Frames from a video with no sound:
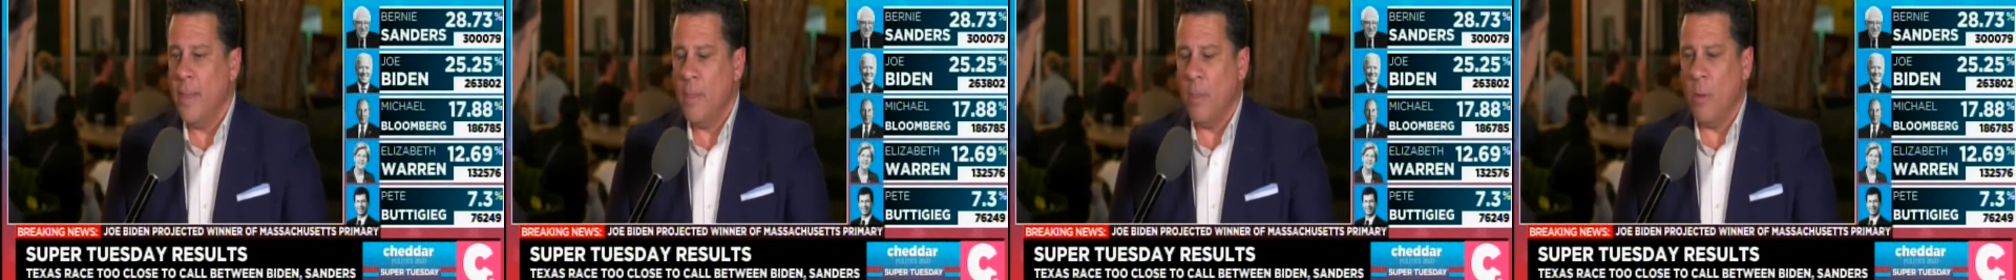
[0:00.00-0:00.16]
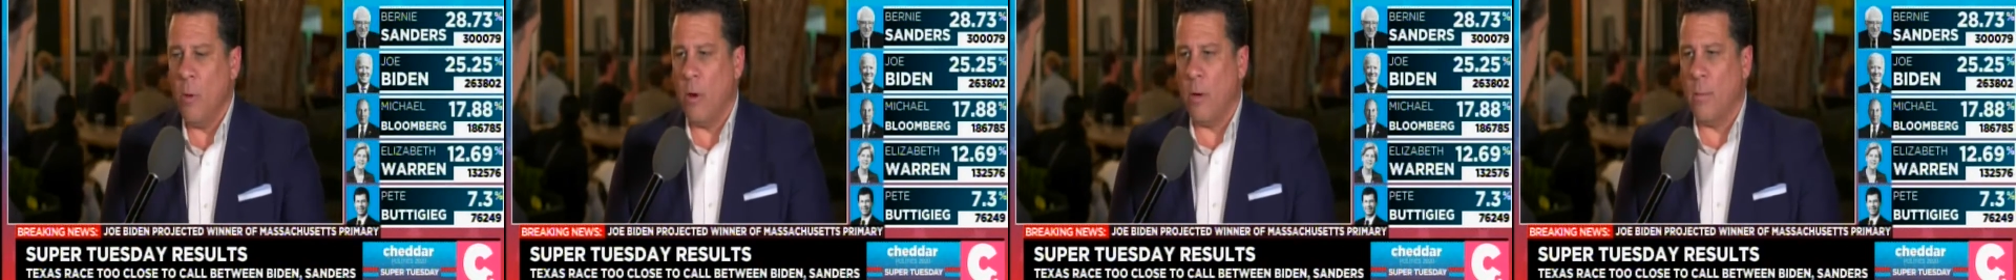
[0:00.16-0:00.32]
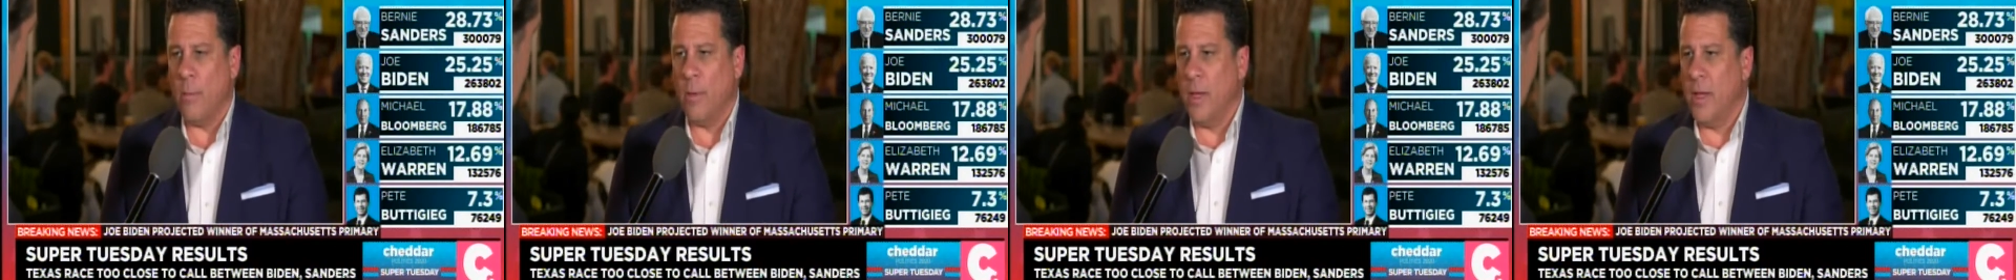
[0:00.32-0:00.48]

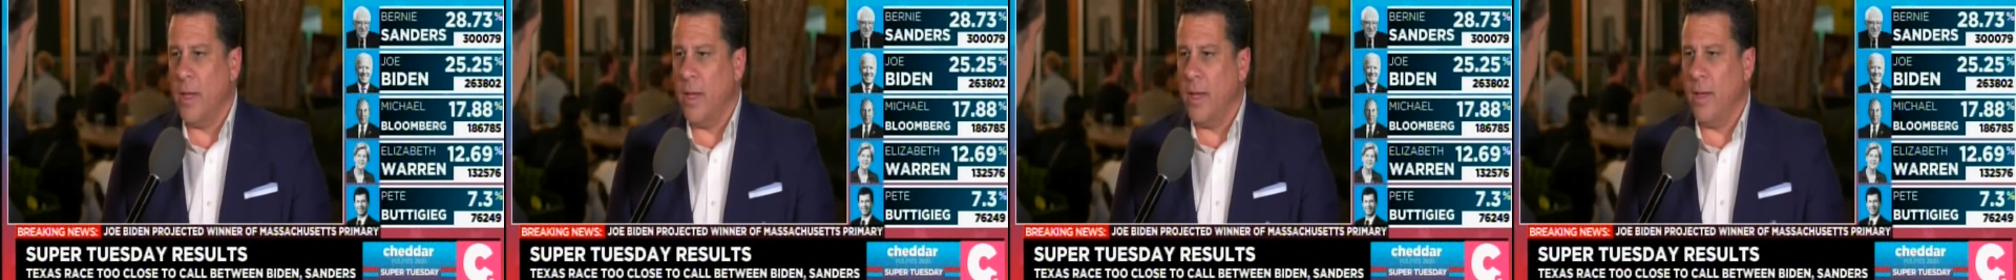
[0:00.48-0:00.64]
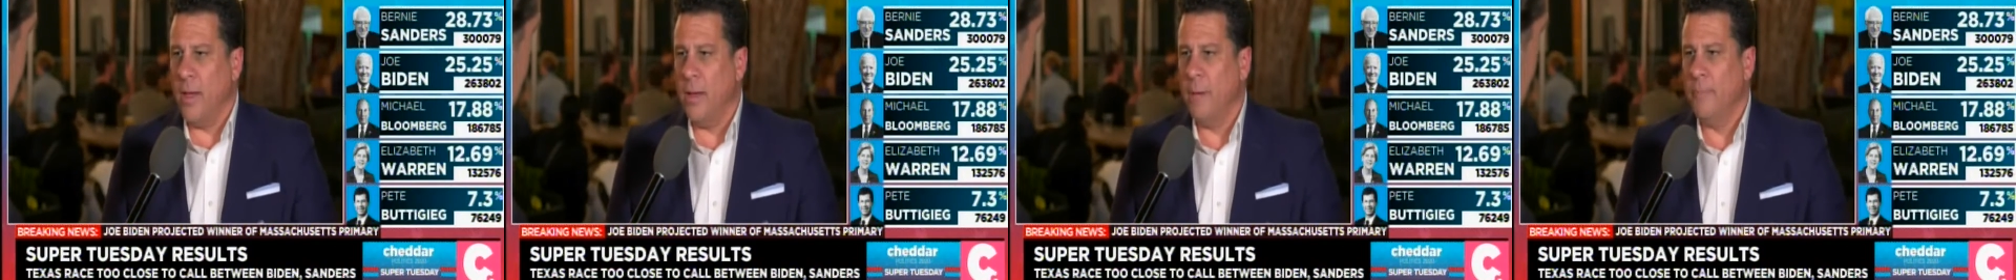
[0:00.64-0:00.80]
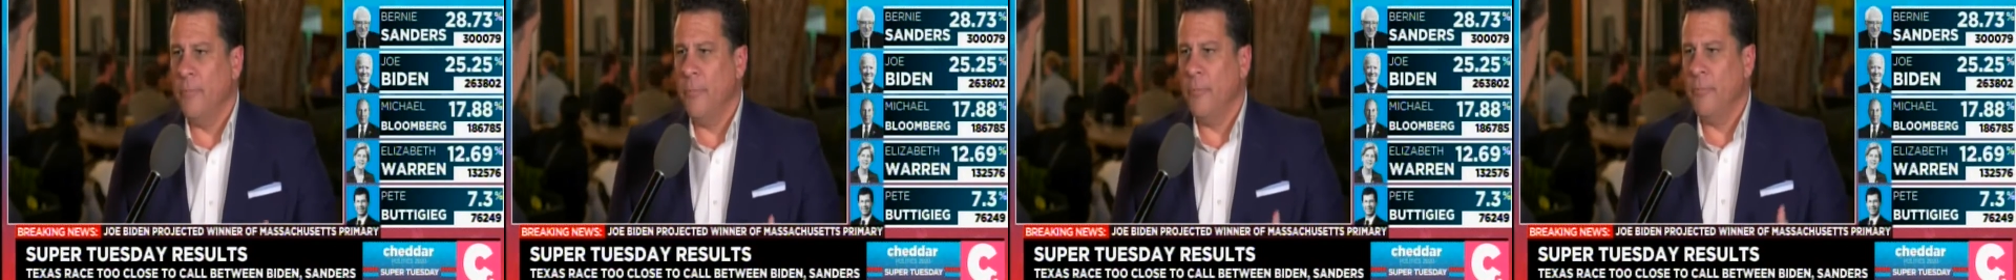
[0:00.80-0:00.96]

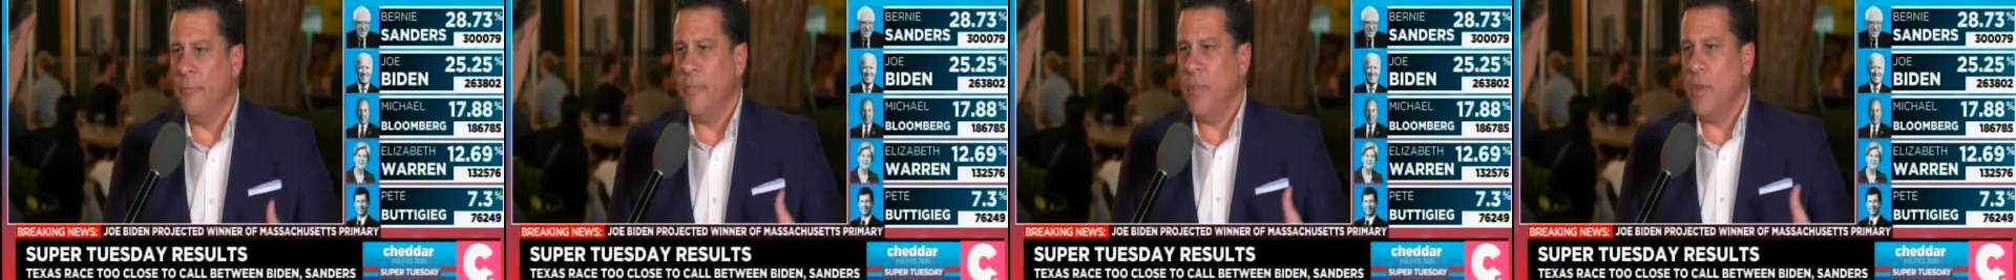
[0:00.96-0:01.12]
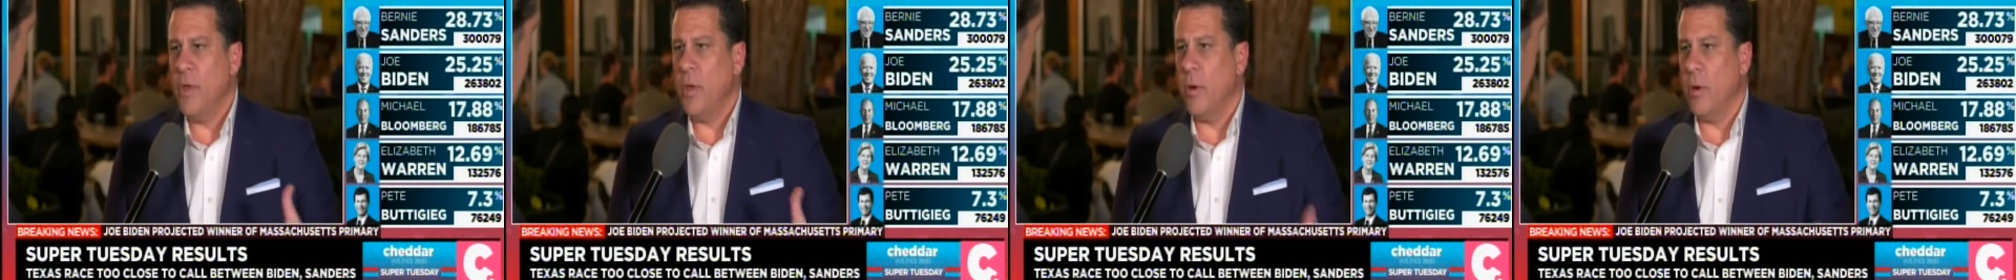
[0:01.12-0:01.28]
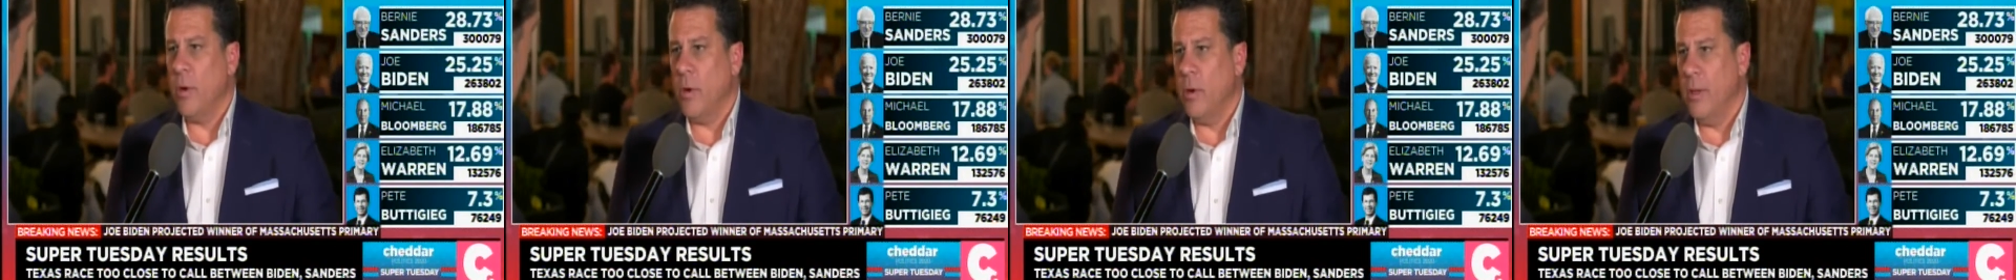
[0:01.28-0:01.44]
Normally,
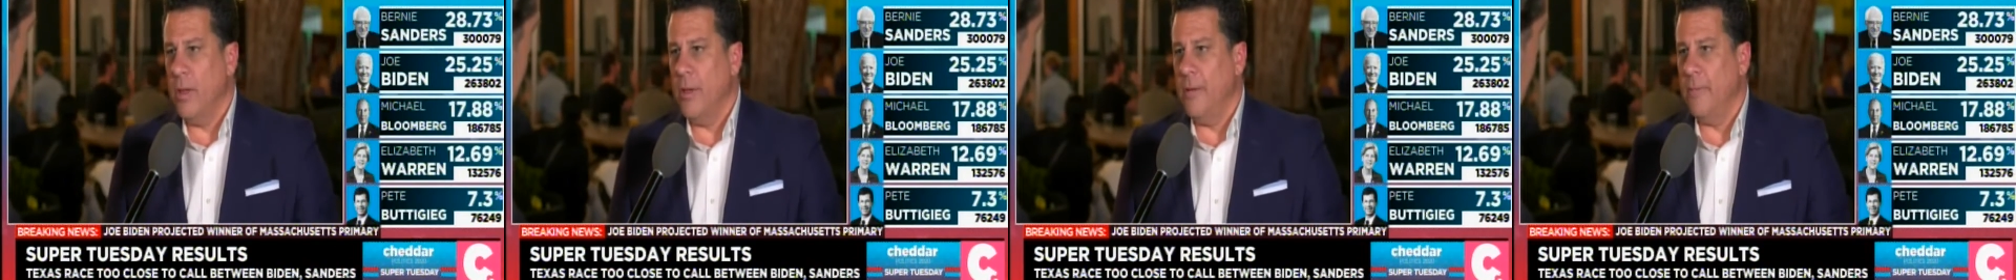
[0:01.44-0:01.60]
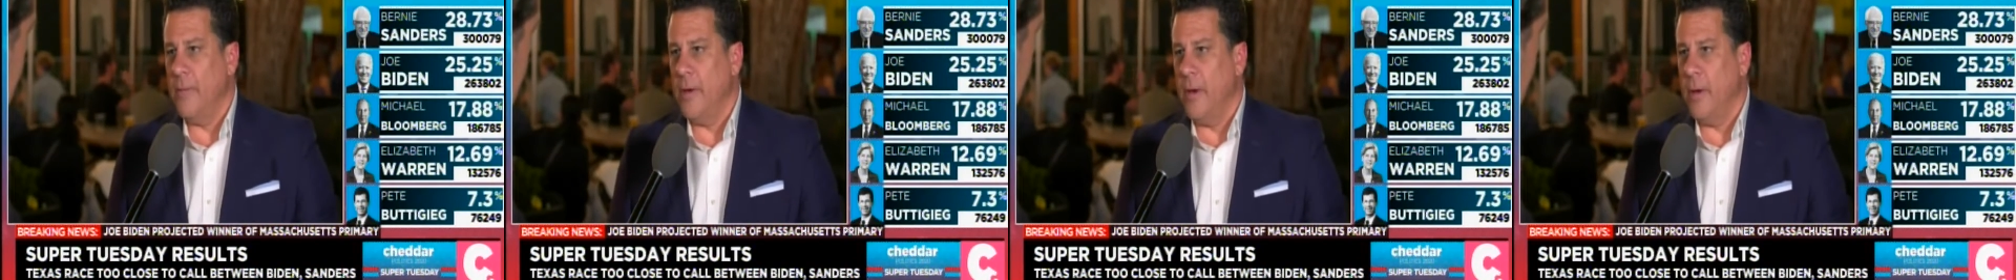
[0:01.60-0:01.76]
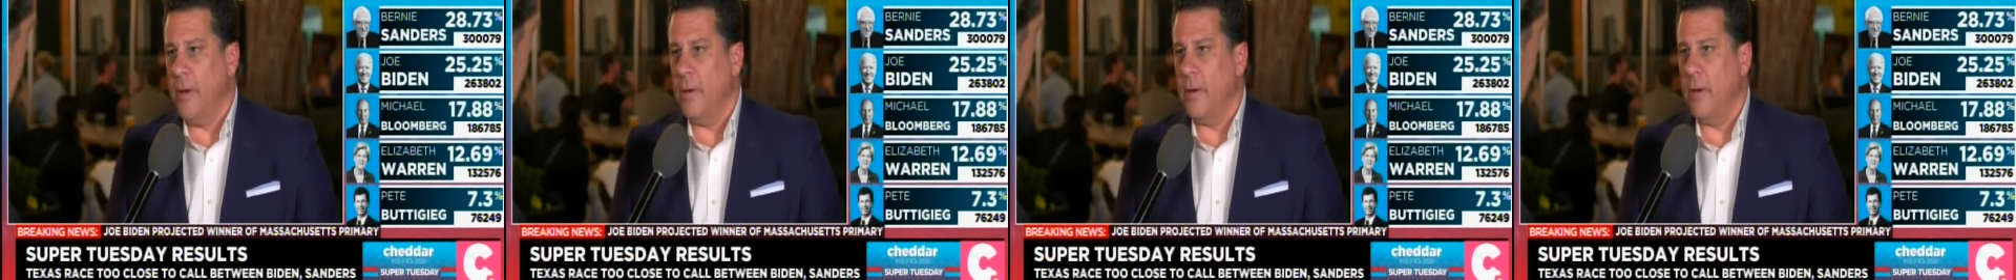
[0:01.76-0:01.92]
early
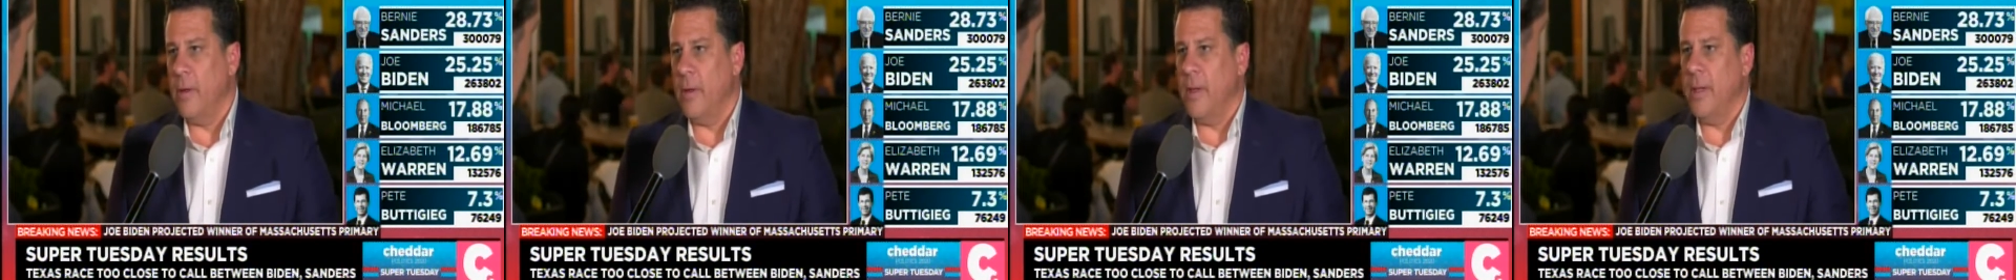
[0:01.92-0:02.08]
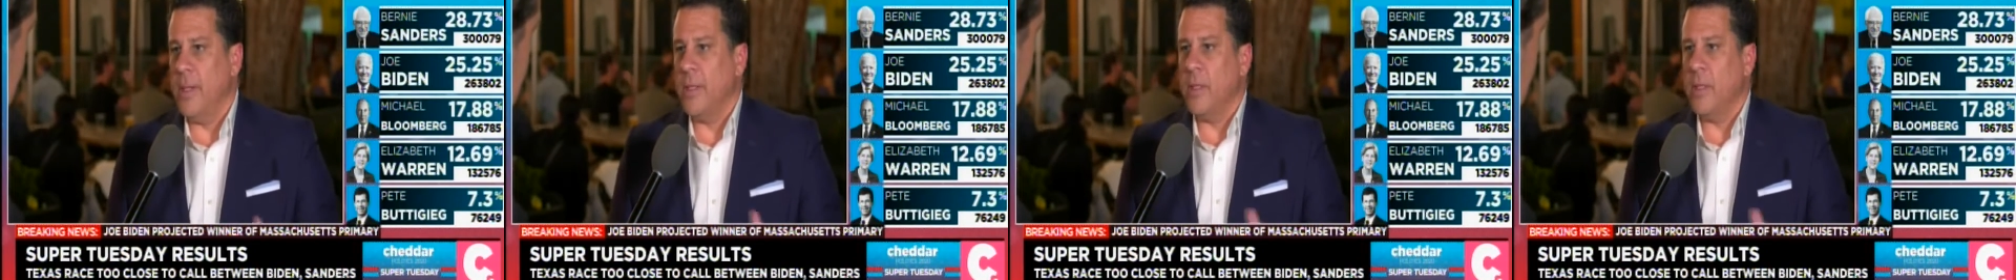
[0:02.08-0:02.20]
vote